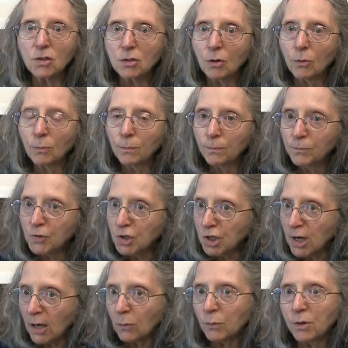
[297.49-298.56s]
So
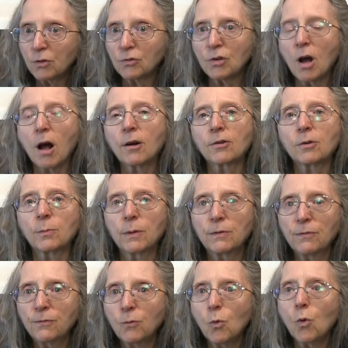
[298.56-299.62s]
check with your doctor
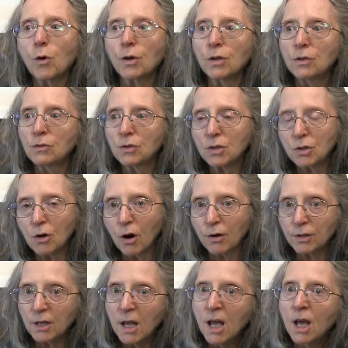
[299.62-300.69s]
before you
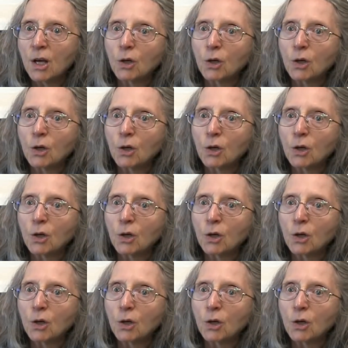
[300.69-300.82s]
start